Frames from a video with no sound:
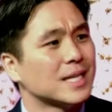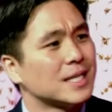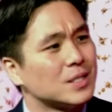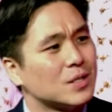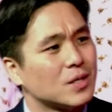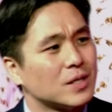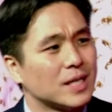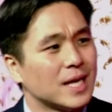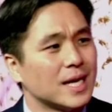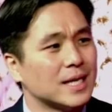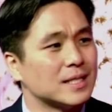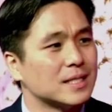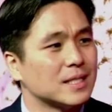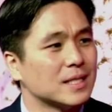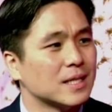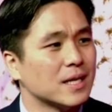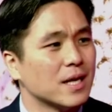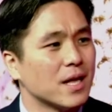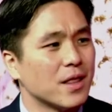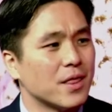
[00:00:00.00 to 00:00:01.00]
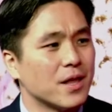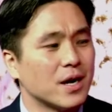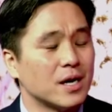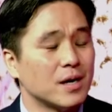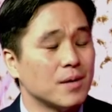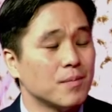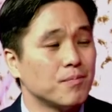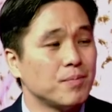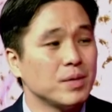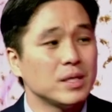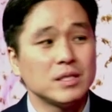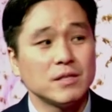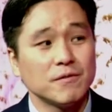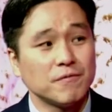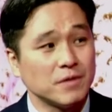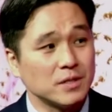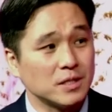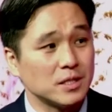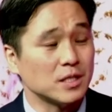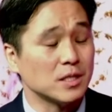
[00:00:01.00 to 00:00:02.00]
as I saw that, uh, there are big
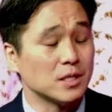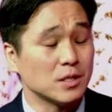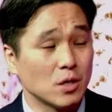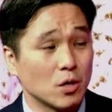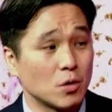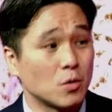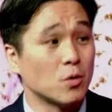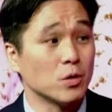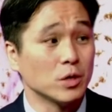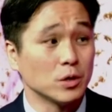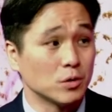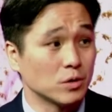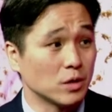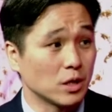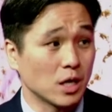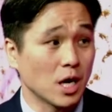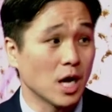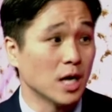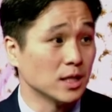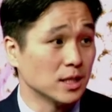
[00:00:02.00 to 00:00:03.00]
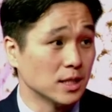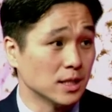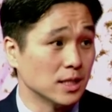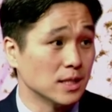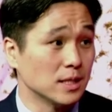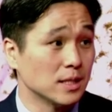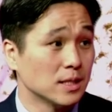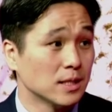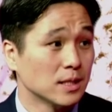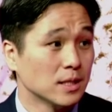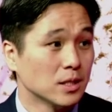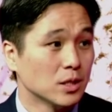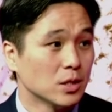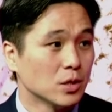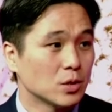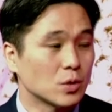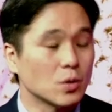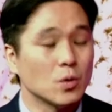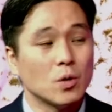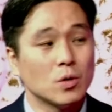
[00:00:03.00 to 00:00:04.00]
differences according to the continents.
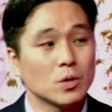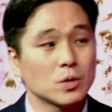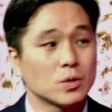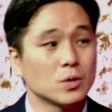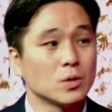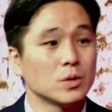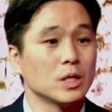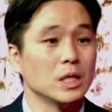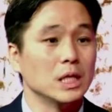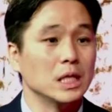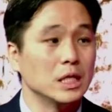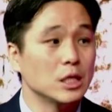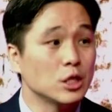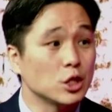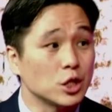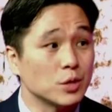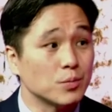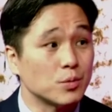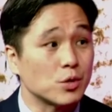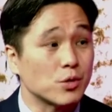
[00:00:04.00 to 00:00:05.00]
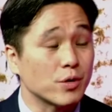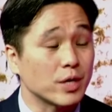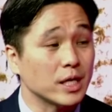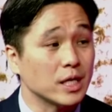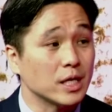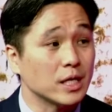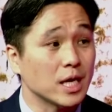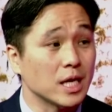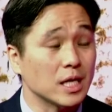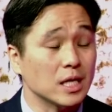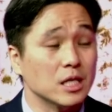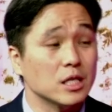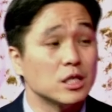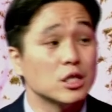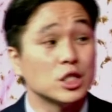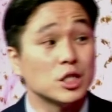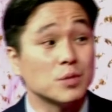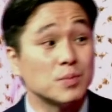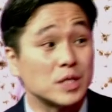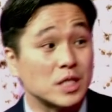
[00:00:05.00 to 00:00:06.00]
So also the leadership training and
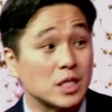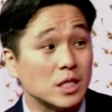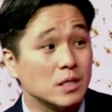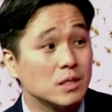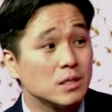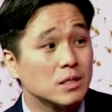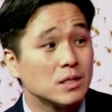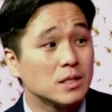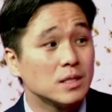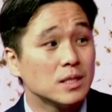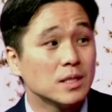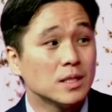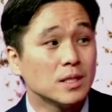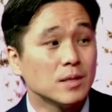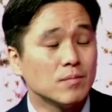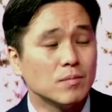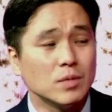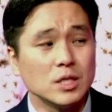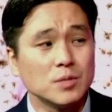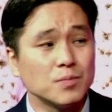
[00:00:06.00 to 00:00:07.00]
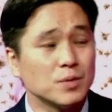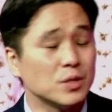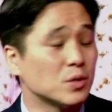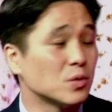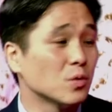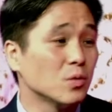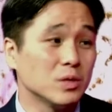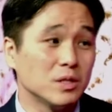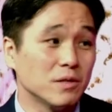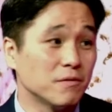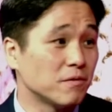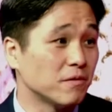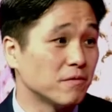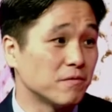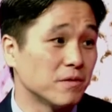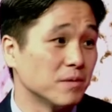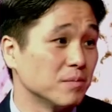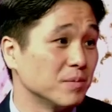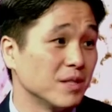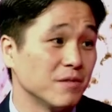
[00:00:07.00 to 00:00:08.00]
leadership skills must be so different
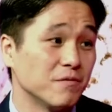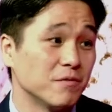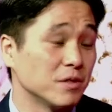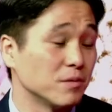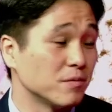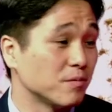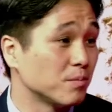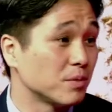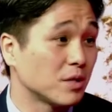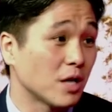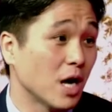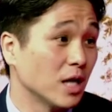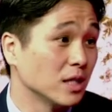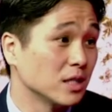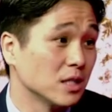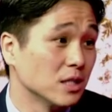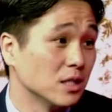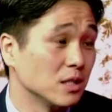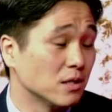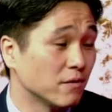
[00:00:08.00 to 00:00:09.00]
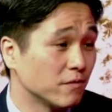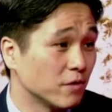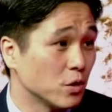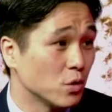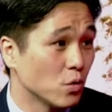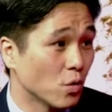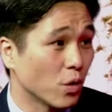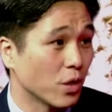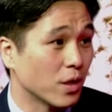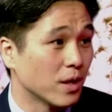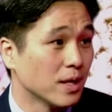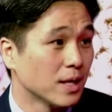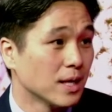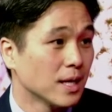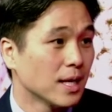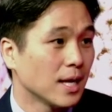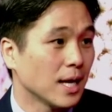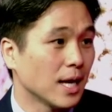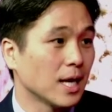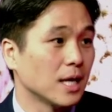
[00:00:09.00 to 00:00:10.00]
from different continents of the youth. Mm
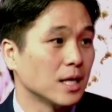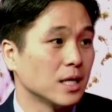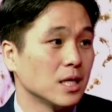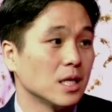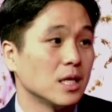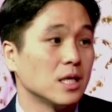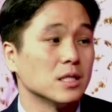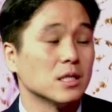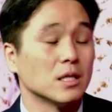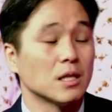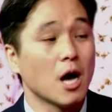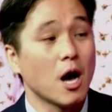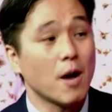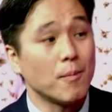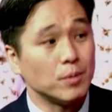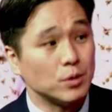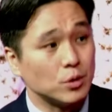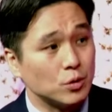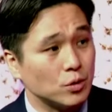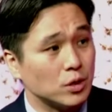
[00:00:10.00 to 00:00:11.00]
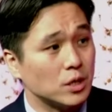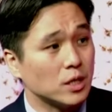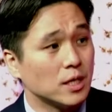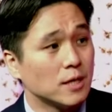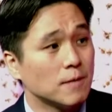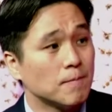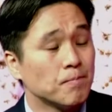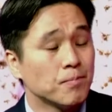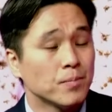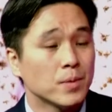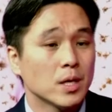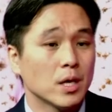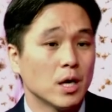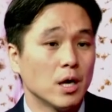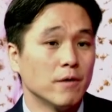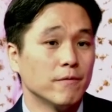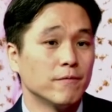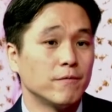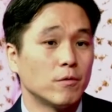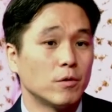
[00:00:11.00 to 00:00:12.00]
-hmm. And it is an opportunity
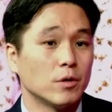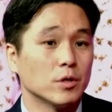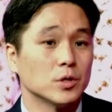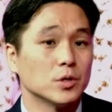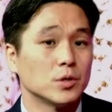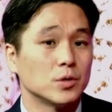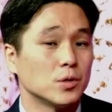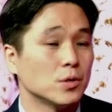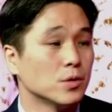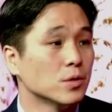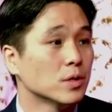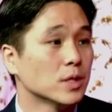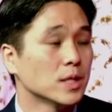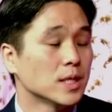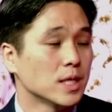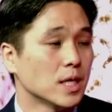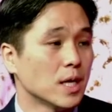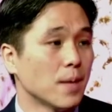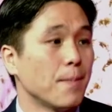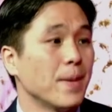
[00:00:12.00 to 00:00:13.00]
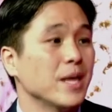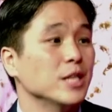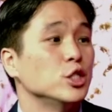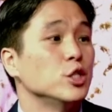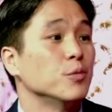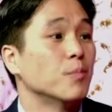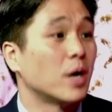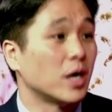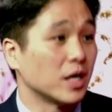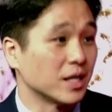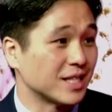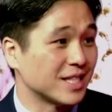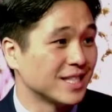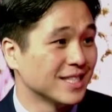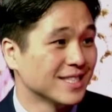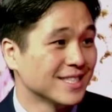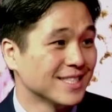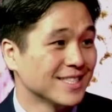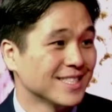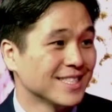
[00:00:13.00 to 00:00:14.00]
um, for us to uh,
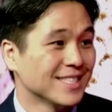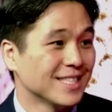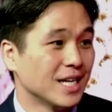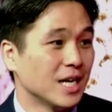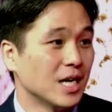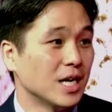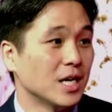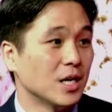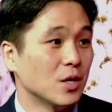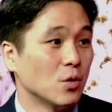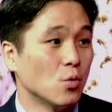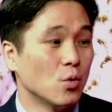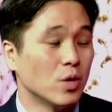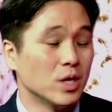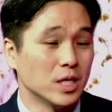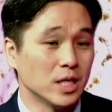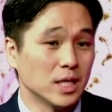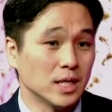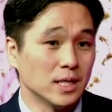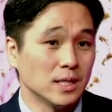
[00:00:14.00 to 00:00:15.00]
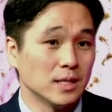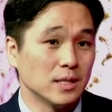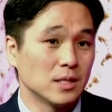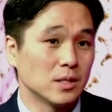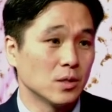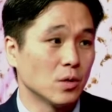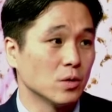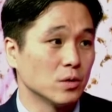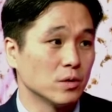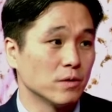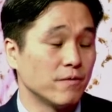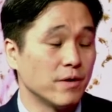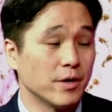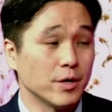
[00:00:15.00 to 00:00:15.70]
benchmark uh, what is also